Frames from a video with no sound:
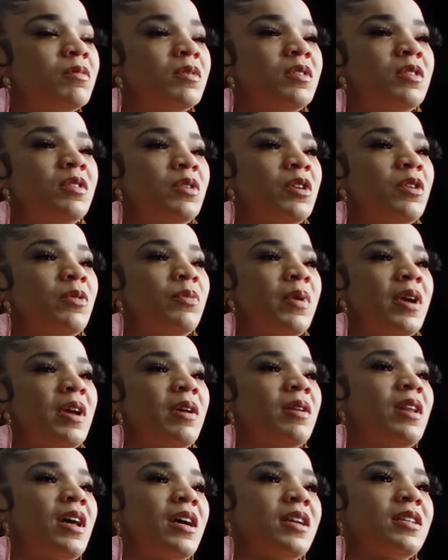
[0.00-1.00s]
you know,
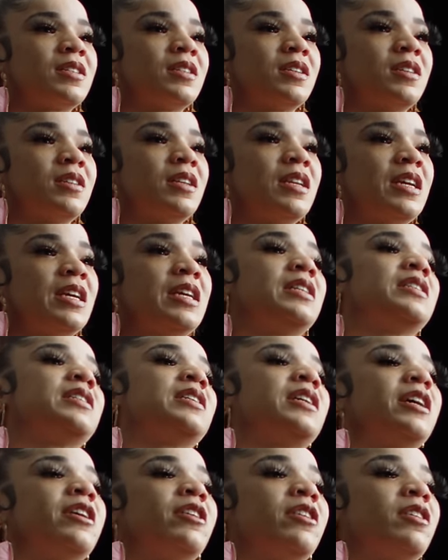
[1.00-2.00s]
may like to need
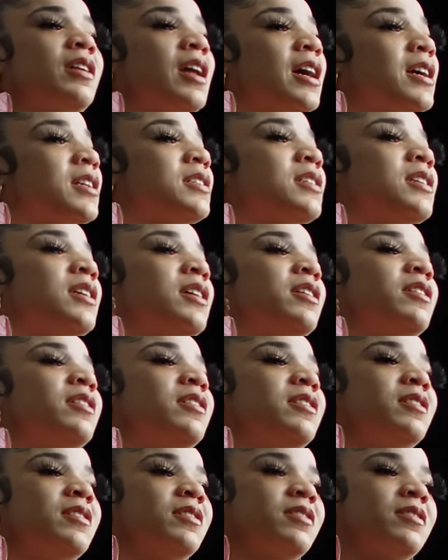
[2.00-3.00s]
to hear, like to hear,
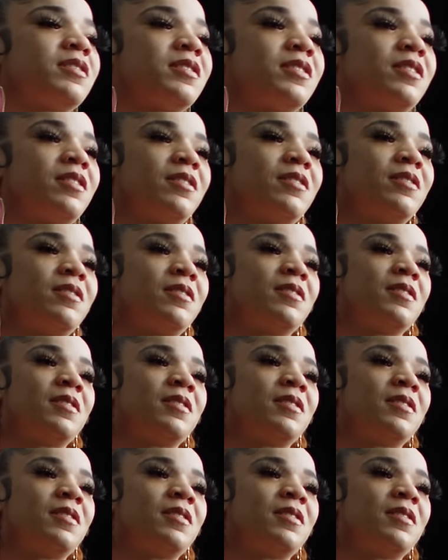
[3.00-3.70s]
you know. So. Cool.